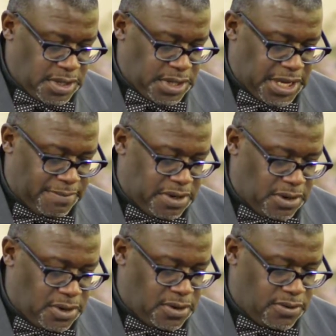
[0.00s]
And
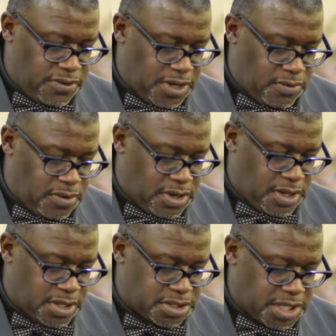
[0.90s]
behold, there
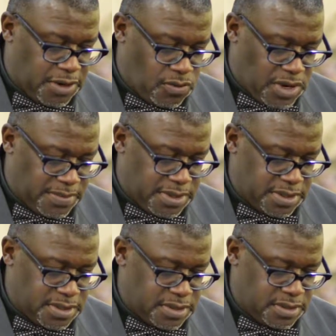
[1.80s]
was a woman
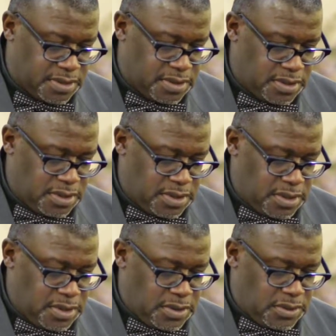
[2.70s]

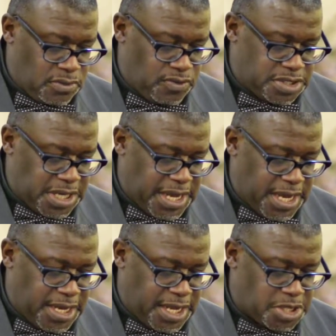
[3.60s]
which
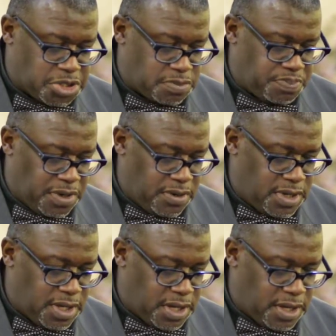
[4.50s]
had a
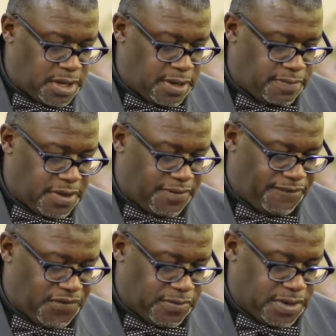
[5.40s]
spirit of
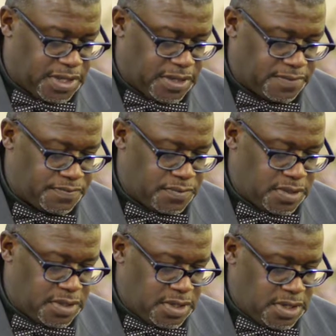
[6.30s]
infirmity,
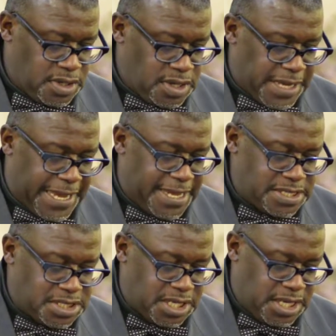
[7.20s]

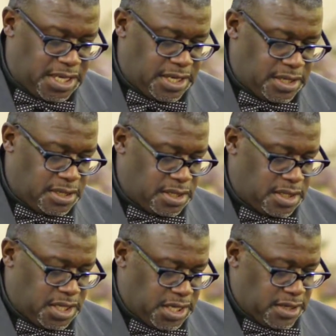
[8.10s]
18
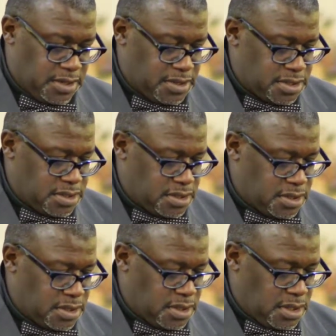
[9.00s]
years,
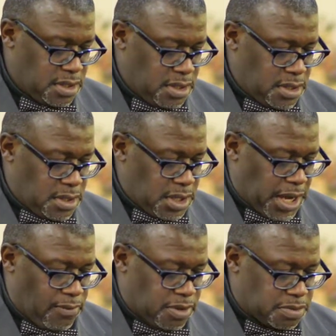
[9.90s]

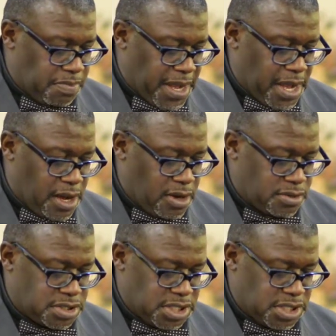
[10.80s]
and was bowed